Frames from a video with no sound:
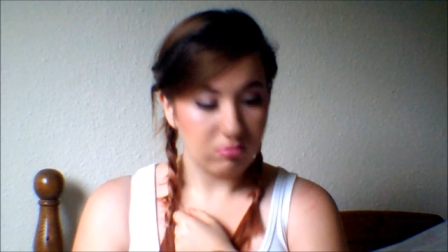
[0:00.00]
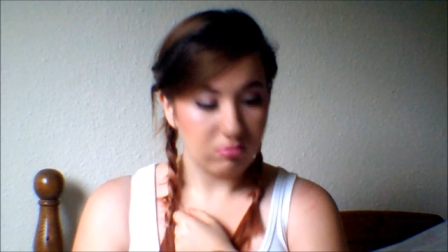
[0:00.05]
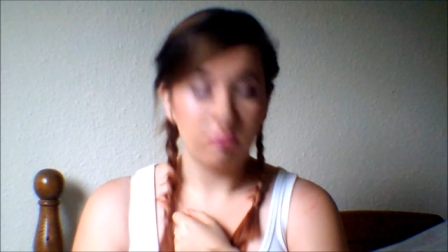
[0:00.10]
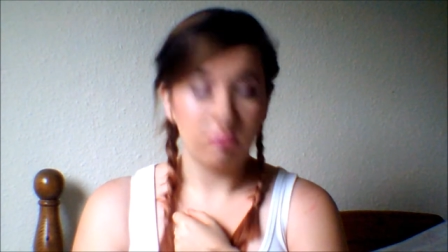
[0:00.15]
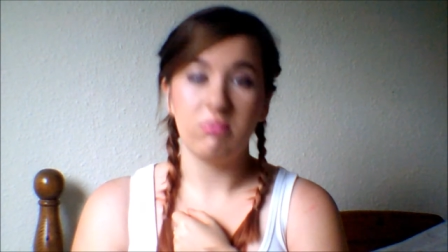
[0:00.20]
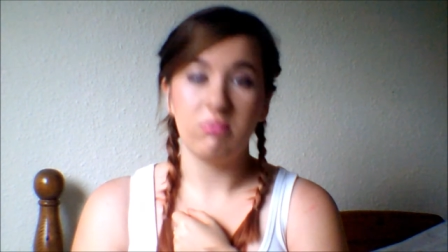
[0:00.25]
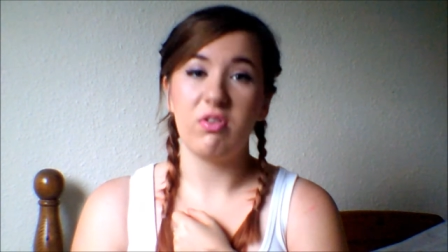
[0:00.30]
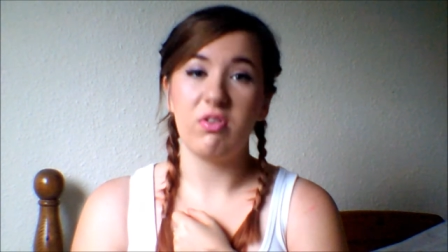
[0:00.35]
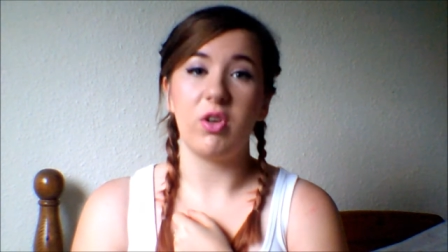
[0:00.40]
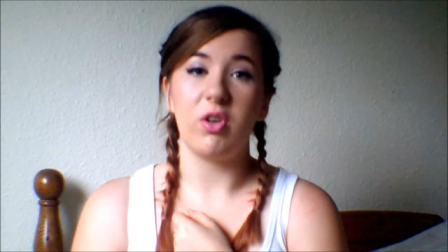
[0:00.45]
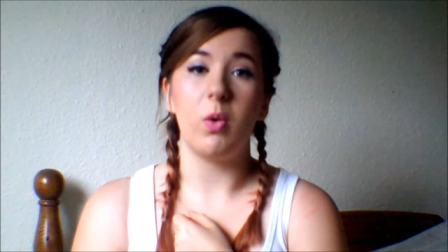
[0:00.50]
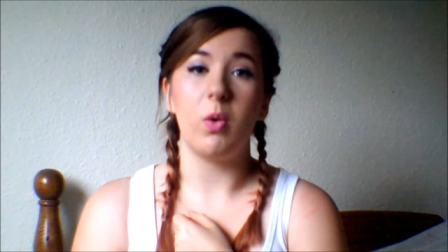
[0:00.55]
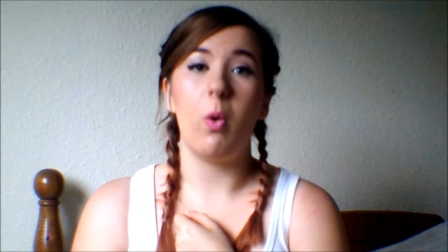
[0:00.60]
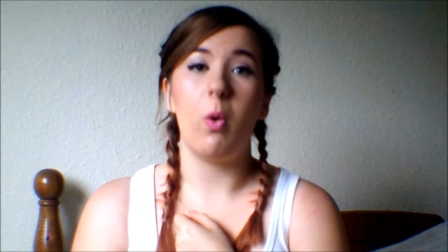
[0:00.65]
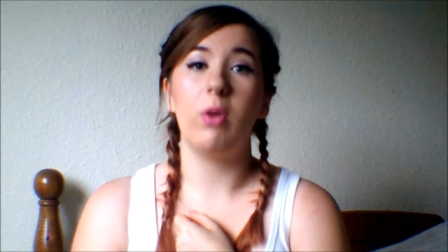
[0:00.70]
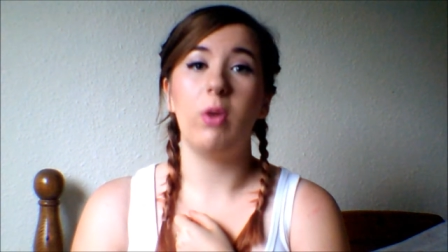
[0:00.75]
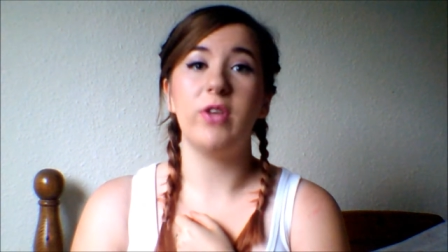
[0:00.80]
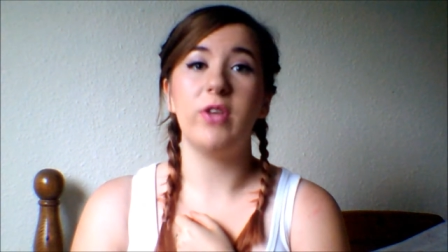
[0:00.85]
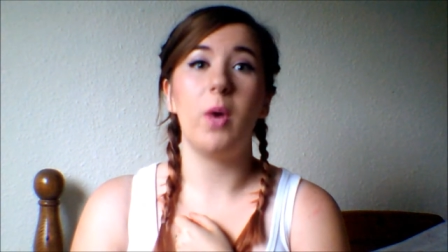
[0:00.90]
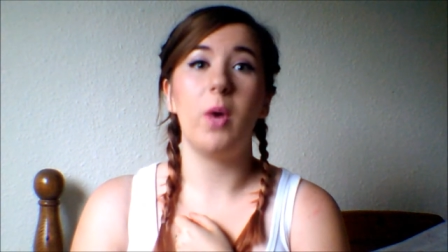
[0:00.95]
so you
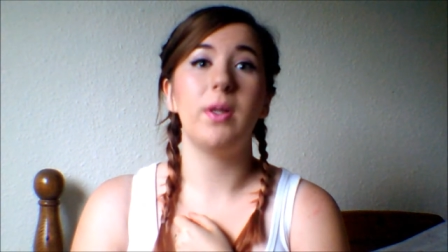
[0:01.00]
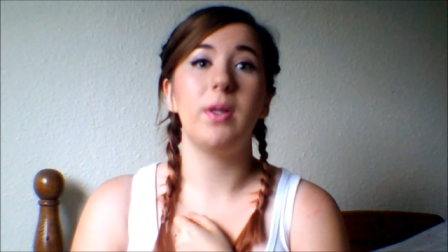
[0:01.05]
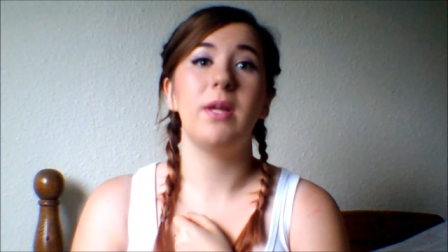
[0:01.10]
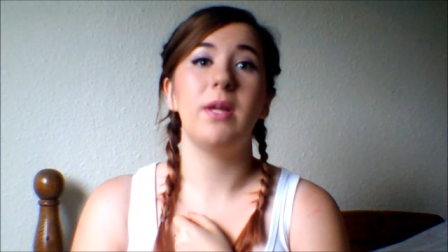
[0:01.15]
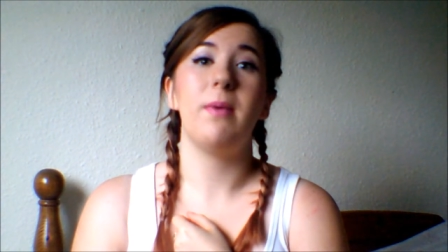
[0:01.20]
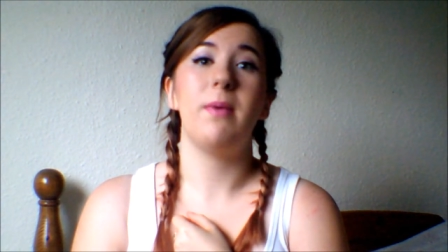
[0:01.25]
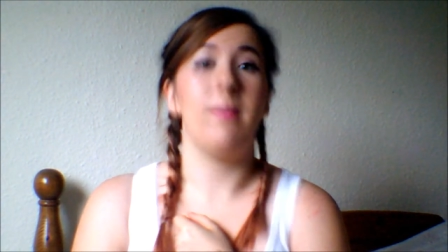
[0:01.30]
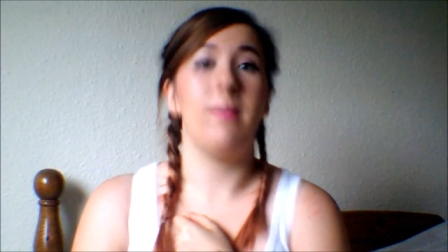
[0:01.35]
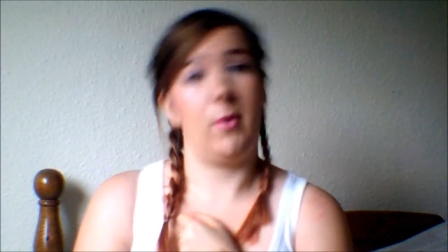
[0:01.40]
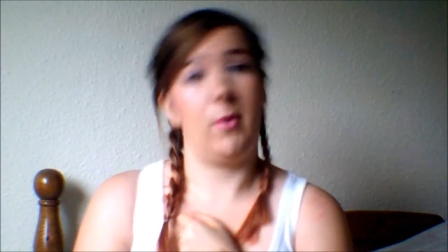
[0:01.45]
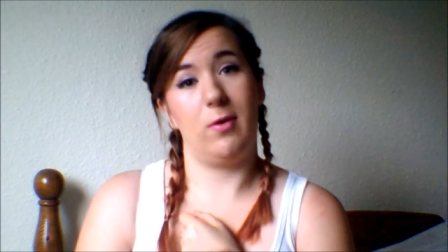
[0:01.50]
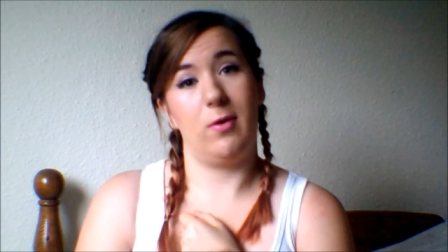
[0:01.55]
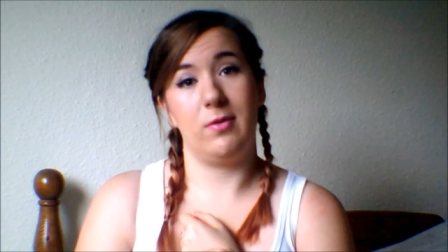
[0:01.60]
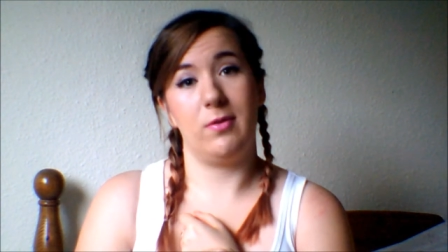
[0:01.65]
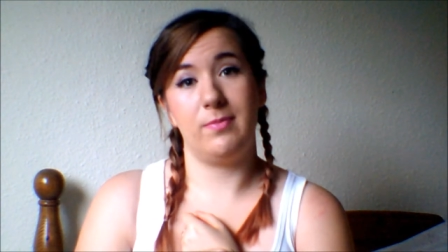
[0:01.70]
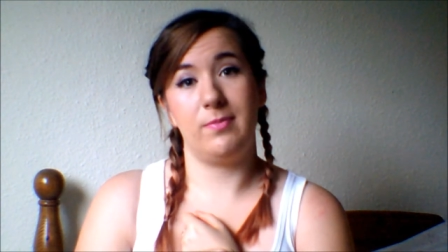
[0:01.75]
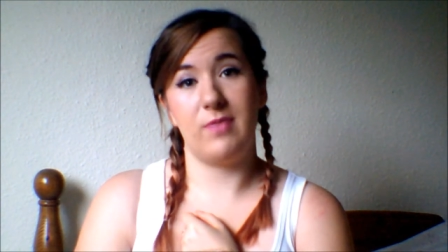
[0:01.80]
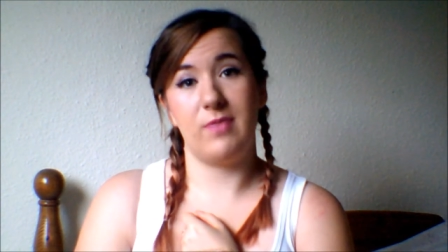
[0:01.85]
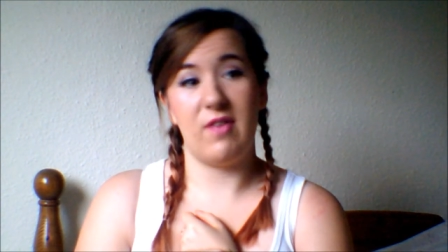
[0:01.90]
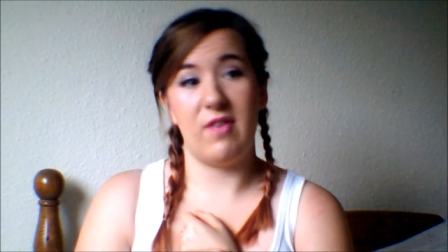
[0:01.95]
all know a little bit more
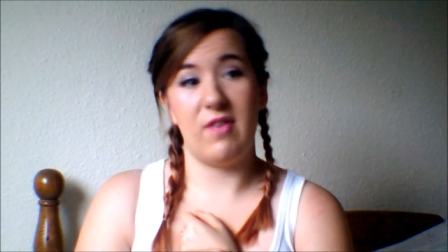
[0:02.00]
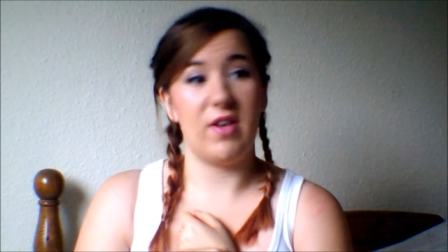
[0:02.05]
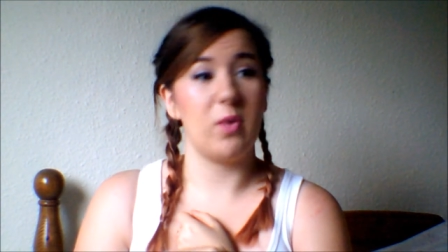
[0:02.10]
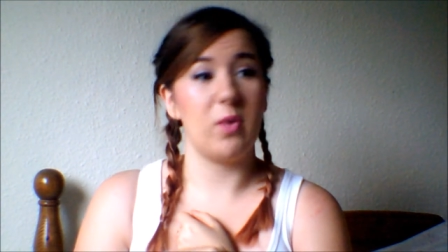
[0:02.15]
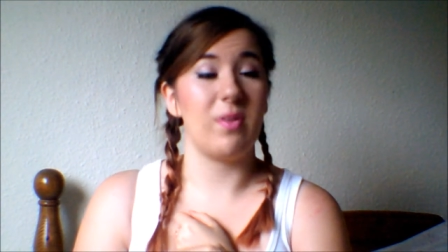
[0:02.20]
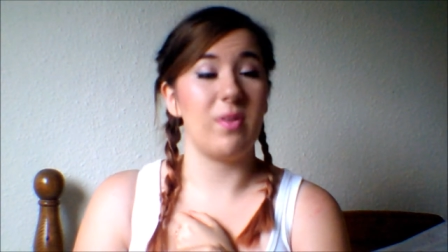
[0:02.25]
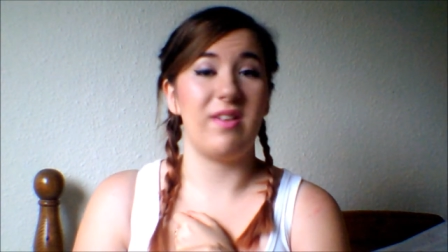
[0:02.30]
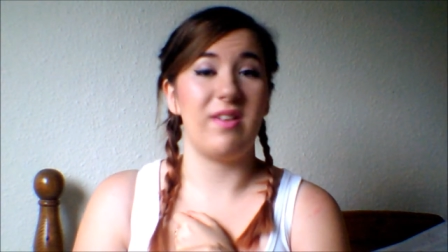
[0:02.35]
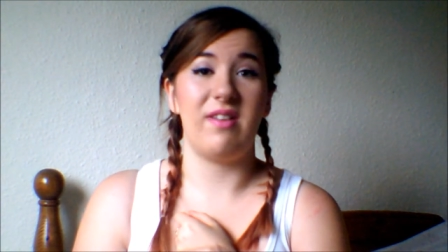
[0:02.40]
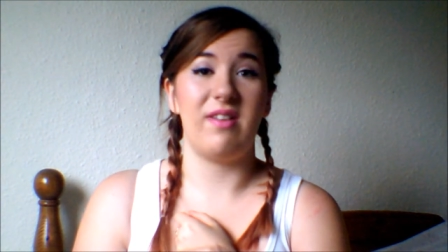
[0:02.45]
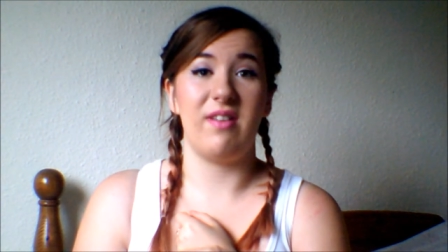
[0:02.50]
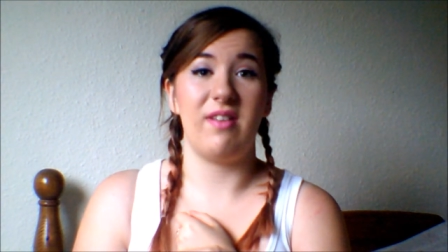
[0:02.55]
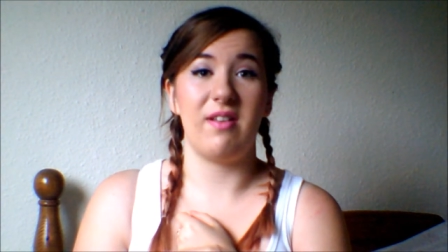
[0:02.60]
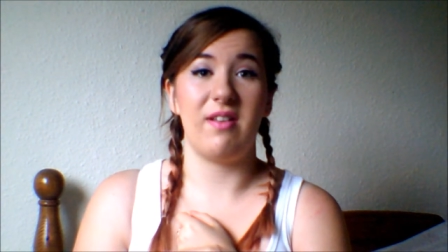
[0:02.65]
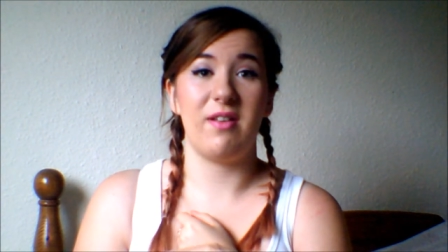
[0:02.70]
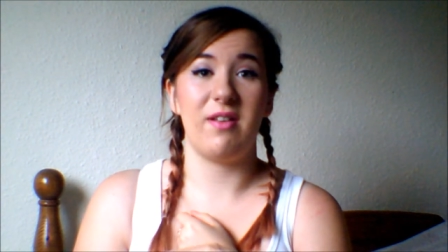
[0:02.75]
if anyone sees this.